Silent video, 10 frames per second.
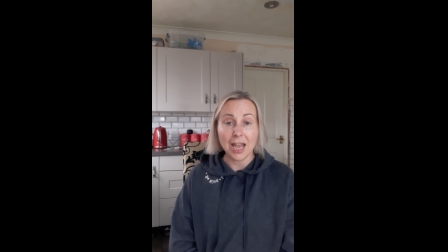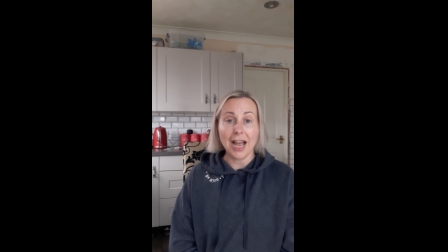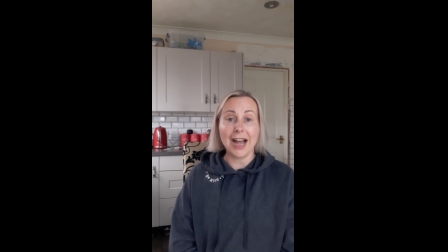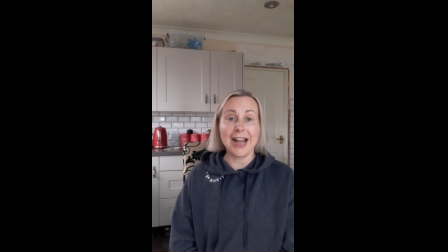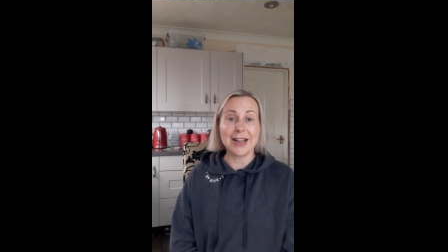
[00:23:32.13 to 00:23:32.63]

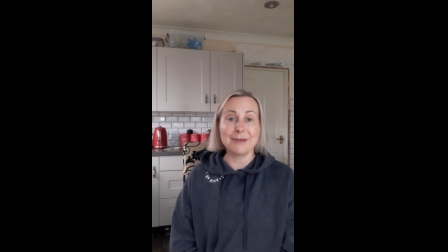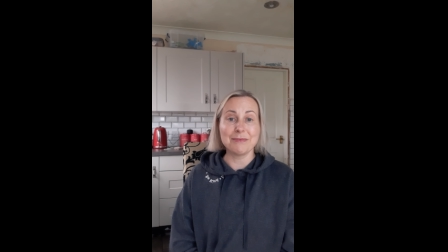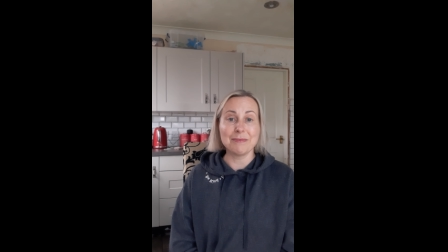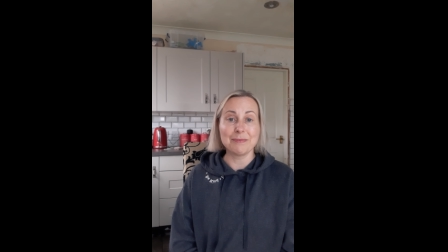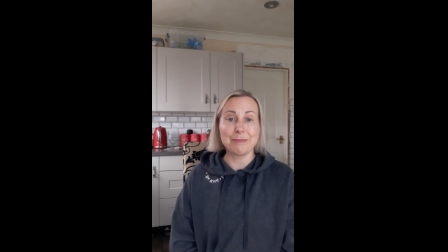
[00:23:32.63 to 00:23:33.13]

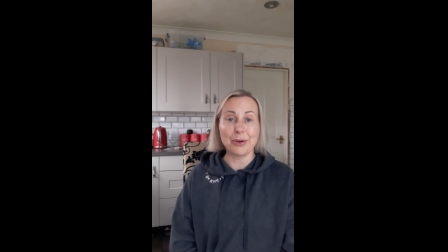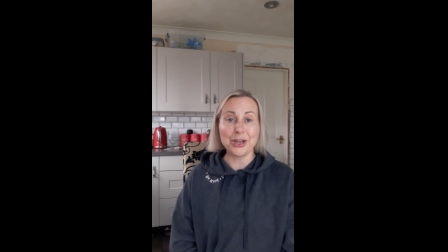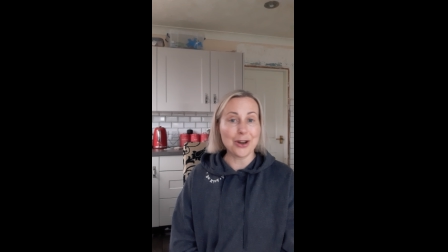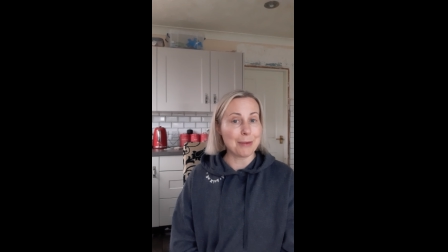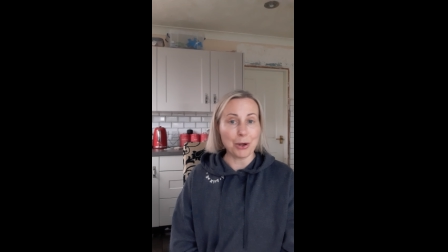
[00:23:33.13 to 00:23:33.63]
But
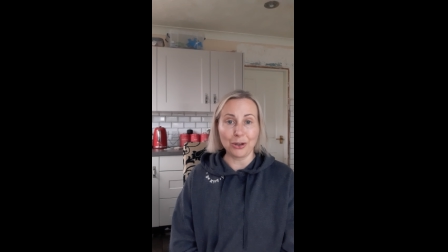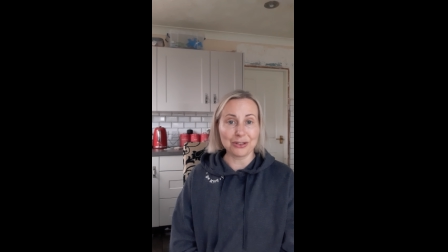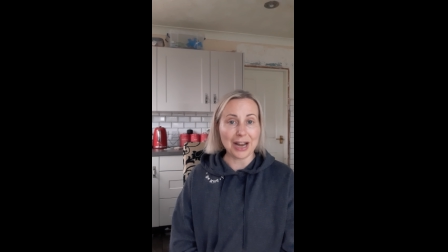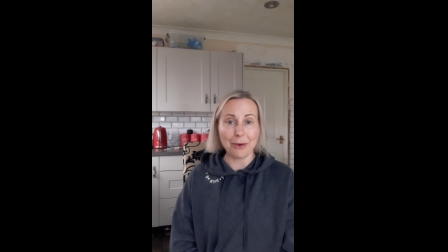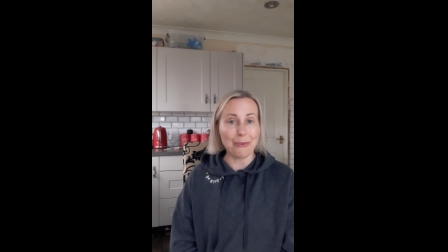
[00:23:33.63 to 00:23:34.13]
I'm
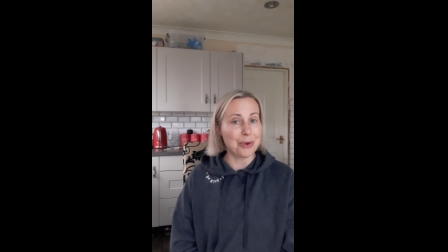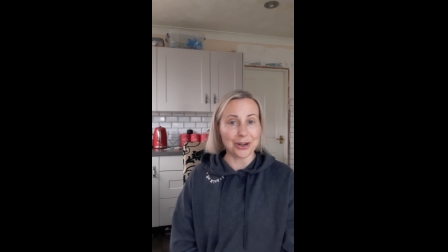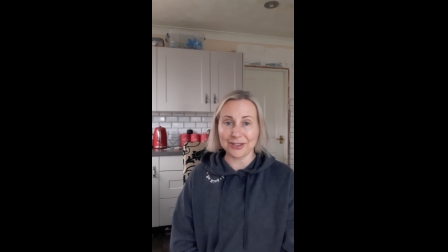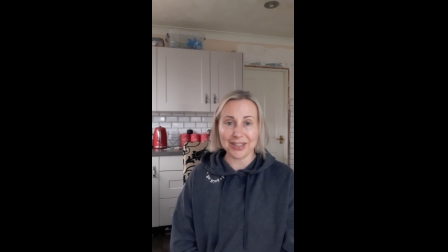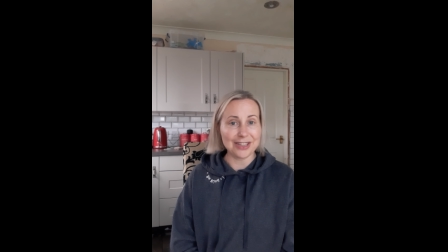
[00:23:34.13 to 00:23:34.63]
holding out. We're
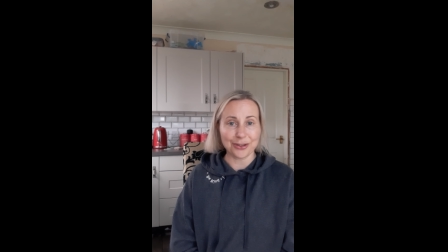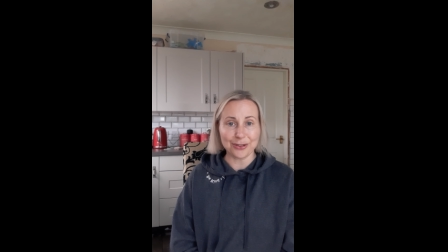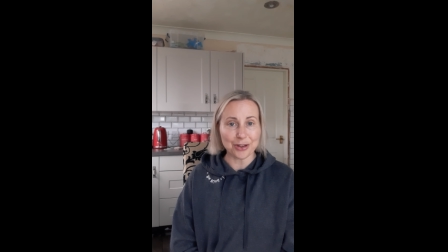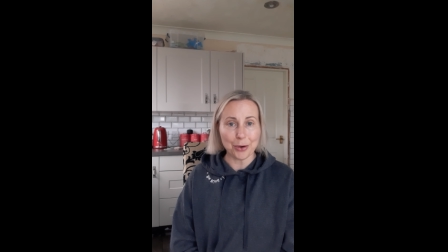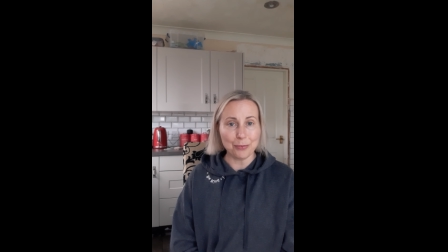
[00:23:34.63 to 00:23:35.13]
going to see each other
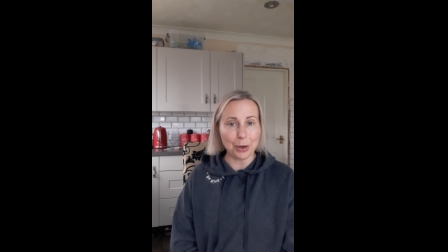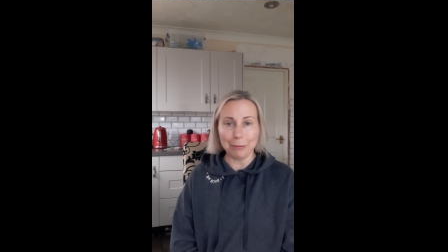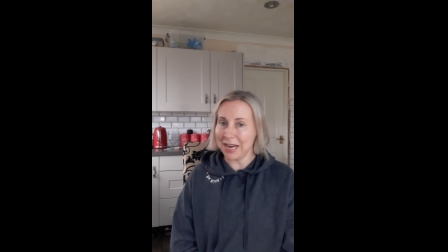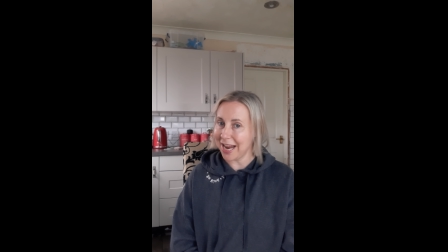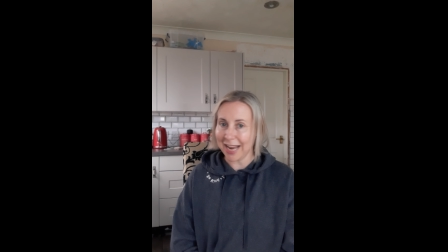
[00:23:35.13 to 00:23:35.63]
soon. We'll
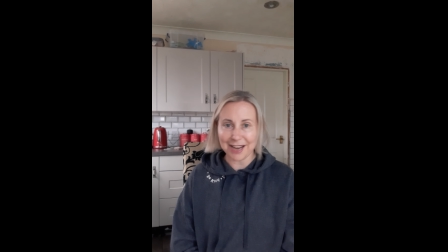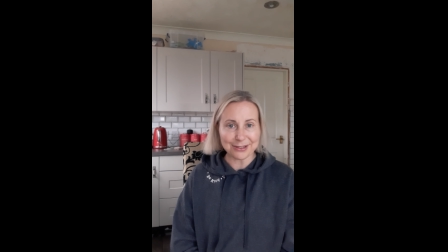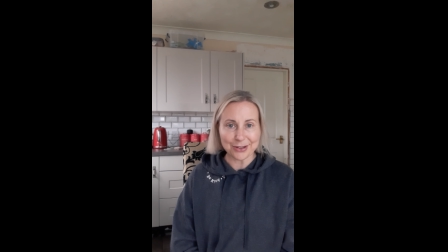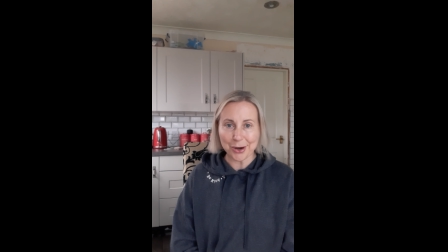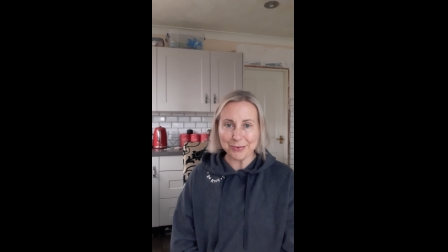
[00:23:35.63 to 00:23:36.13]
meet again
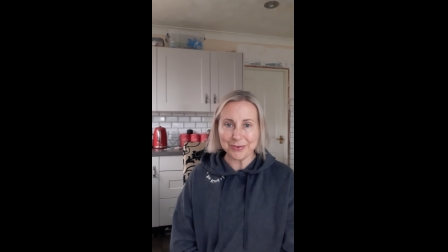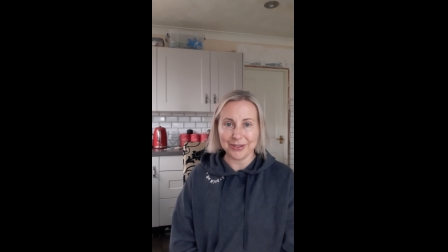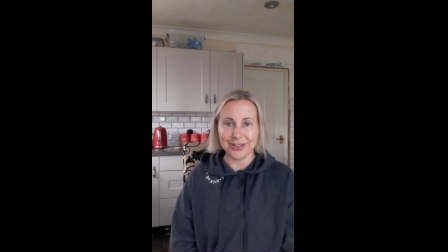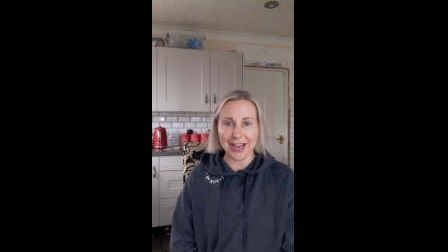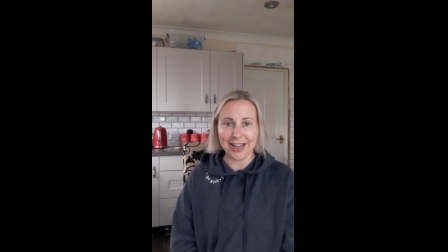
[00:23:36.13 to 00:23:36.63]
soon,
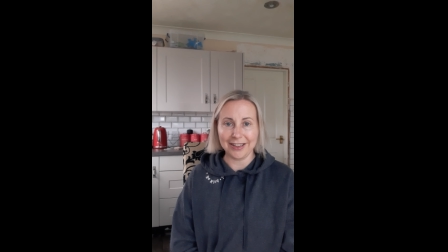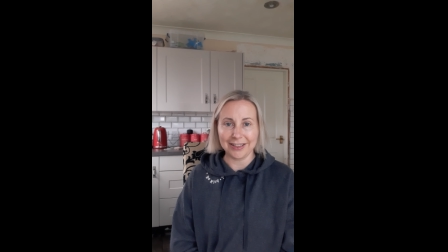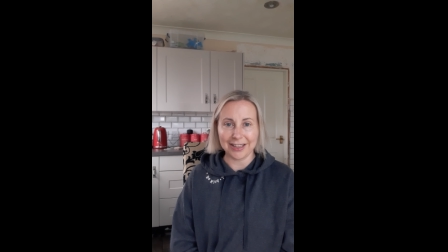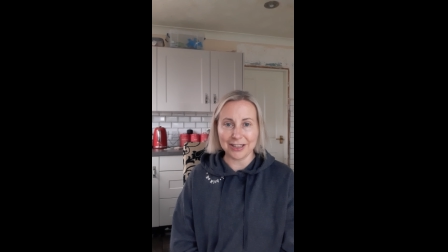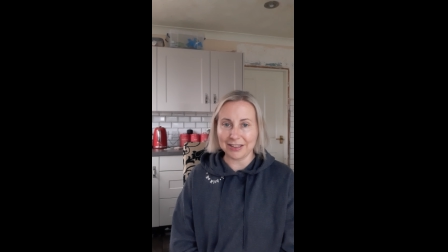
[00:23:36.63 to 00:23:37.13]
yeah?
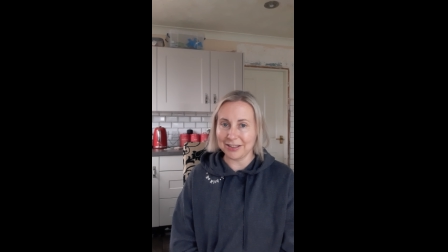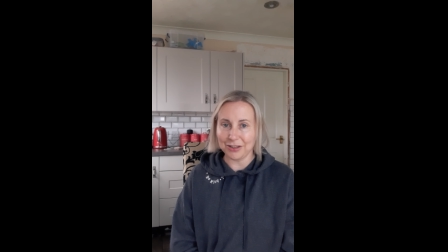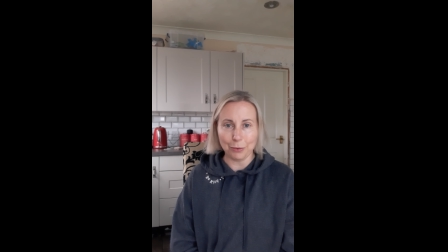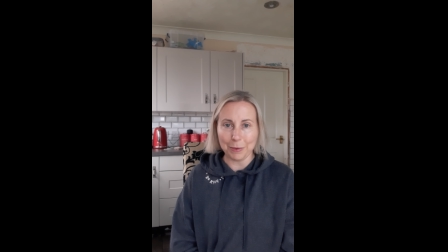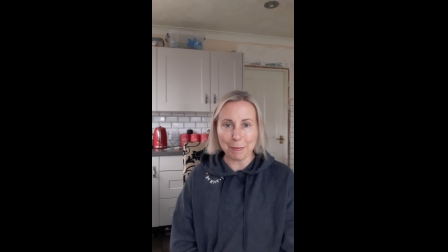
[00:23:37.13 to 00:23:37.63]
And then
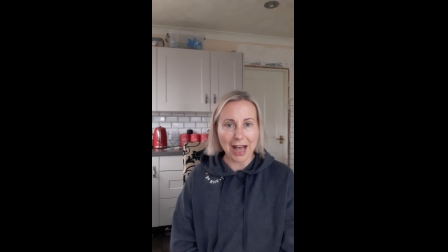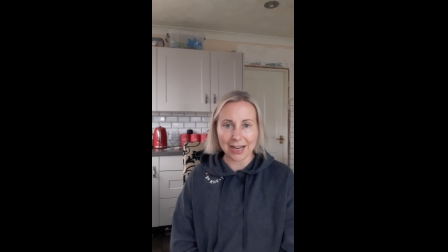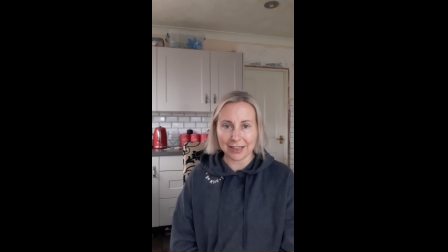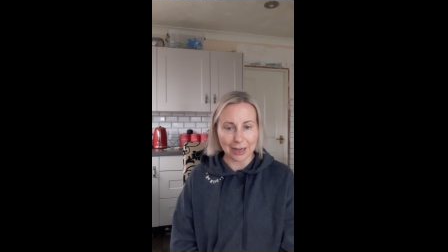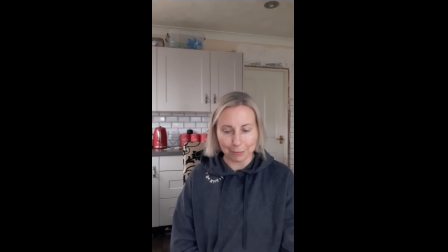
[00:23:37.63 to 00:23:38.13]
you'll be
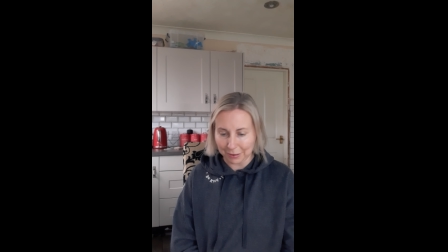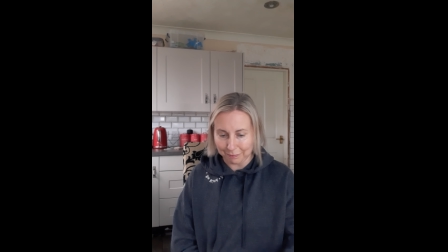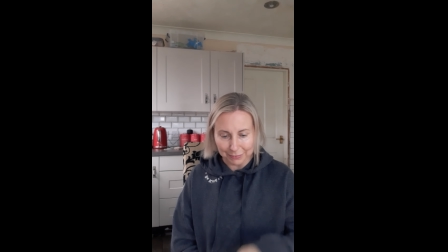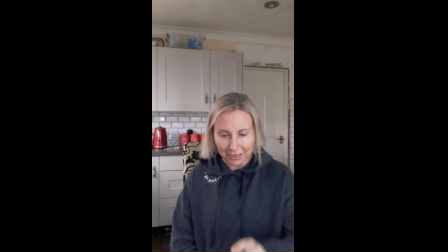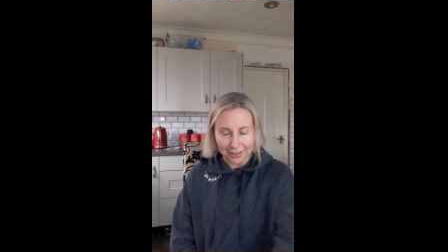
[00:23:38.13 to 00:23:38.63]
back and I'll
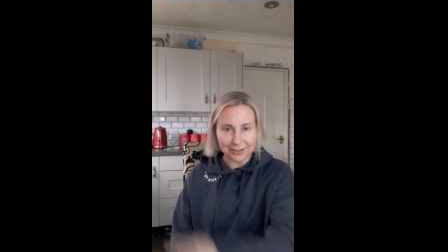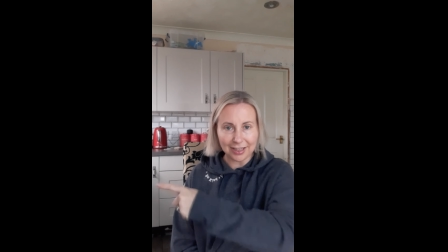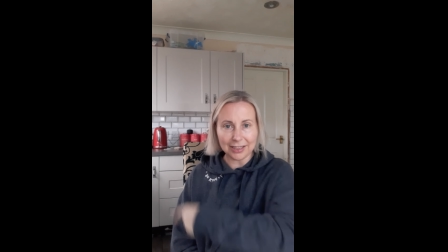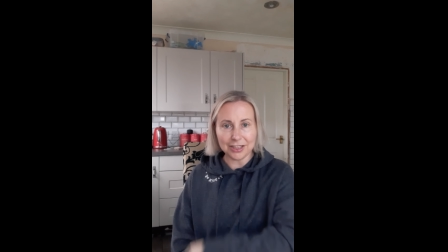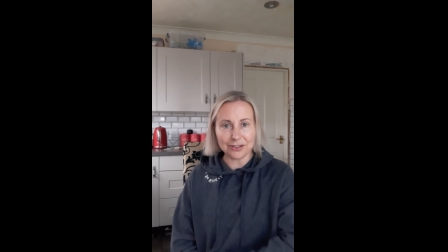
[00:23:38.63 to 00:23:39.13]
be
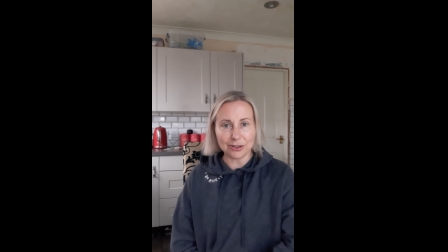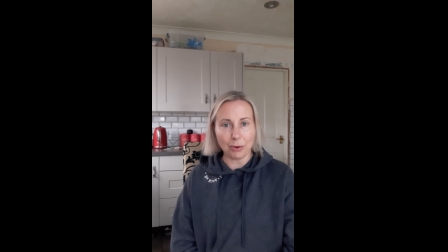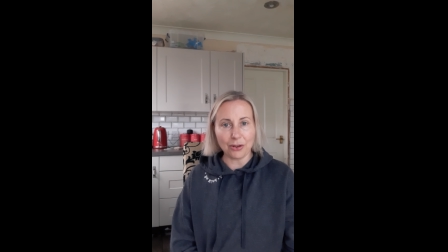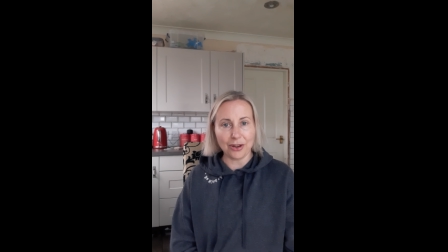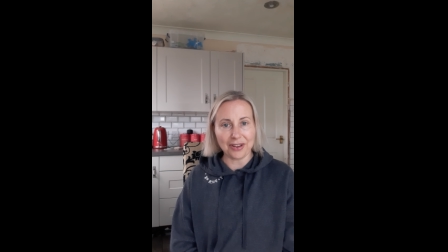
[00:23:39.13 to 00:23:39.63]
telling you to do
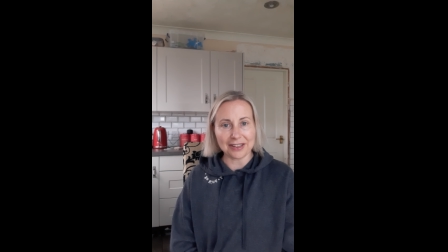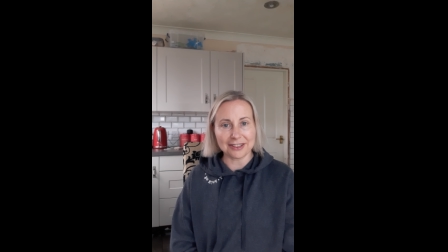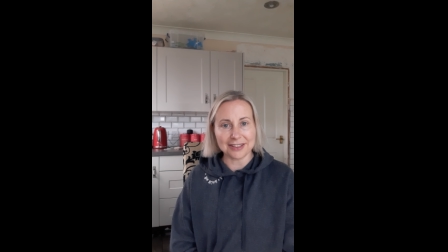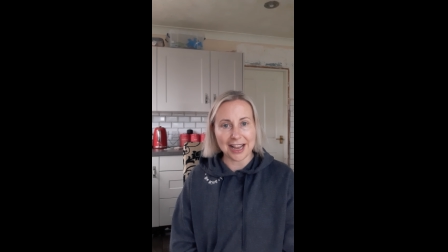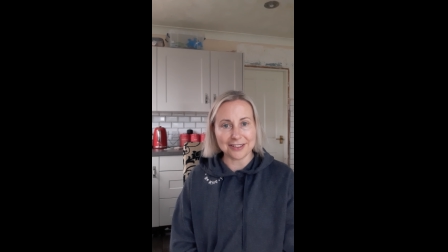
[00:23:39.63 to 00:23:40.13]
all those
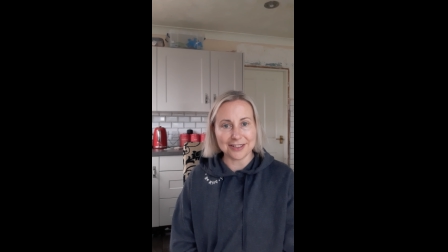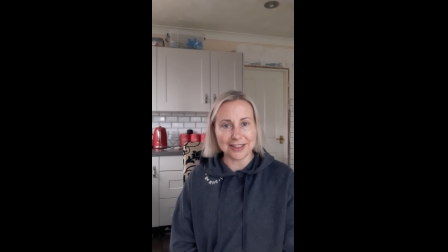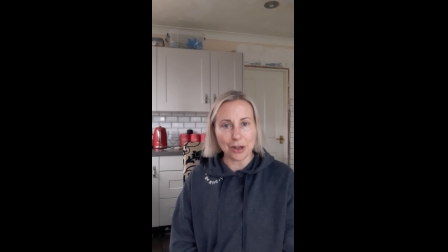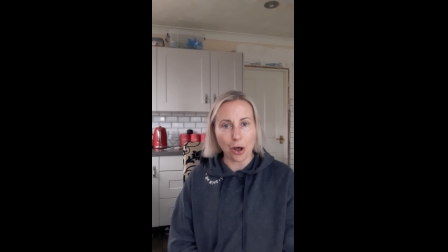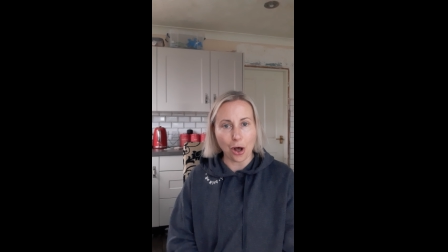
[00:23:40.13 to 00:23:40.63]
exercises in
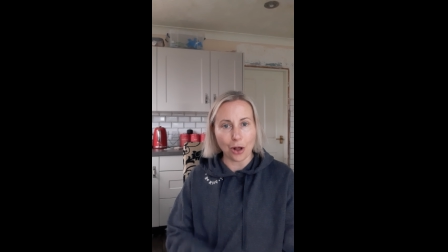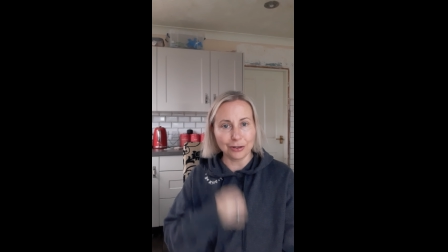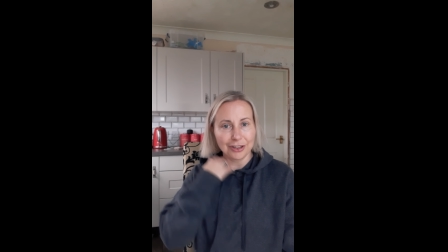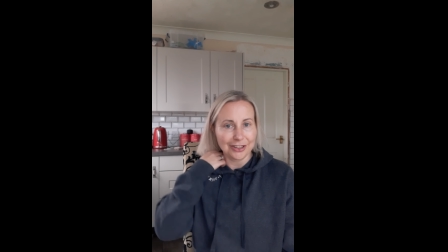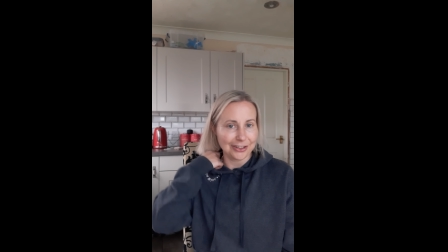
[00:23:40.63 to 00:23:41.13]
the
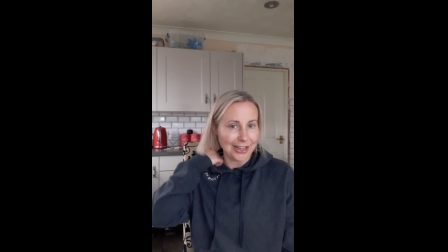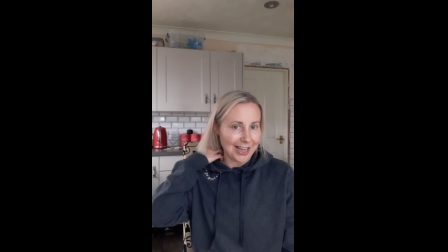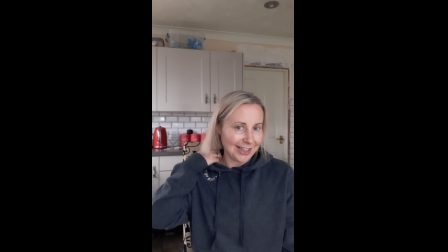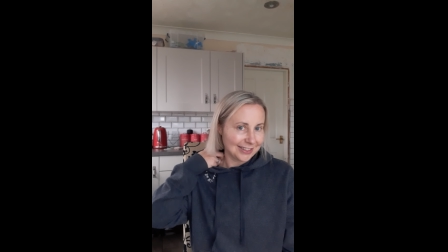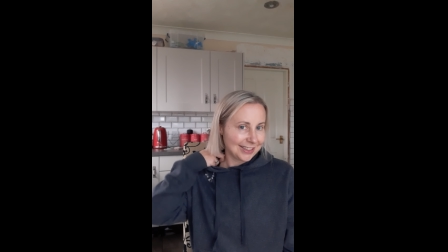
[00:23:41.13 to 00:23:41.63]
hall,
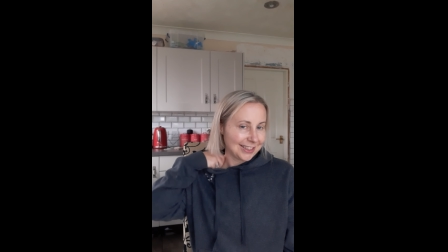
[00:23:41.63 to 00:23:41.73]
yeah?